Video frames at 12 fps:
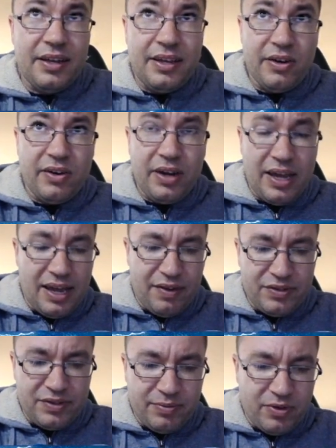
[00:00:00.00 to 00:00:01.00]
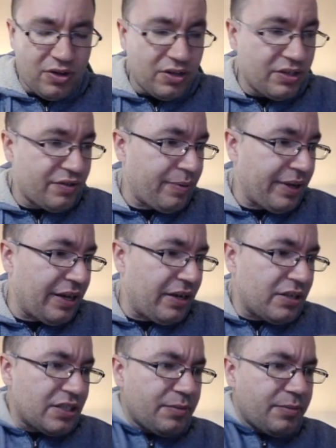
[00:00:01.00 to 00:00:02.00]
here I have some cards from a
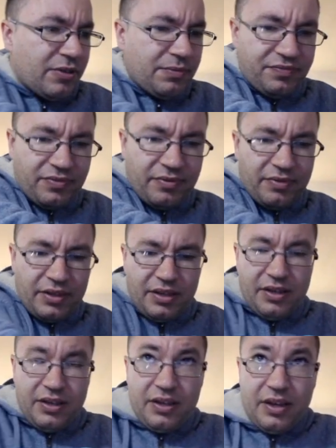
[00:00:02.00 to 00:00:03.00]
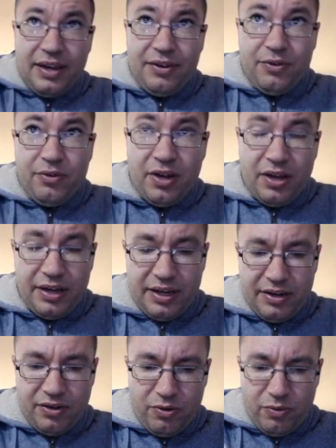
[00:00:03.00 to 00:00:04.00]
customer. I do not
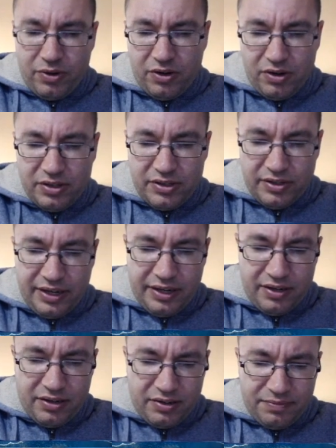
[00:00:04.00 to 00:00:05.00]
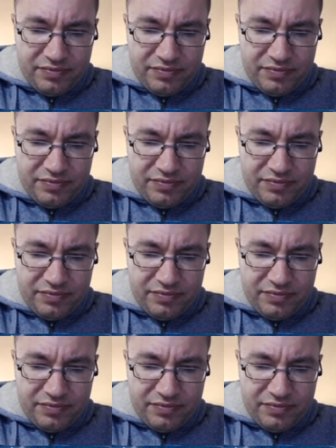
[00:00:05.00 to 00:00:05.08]
yet know what cards are in here,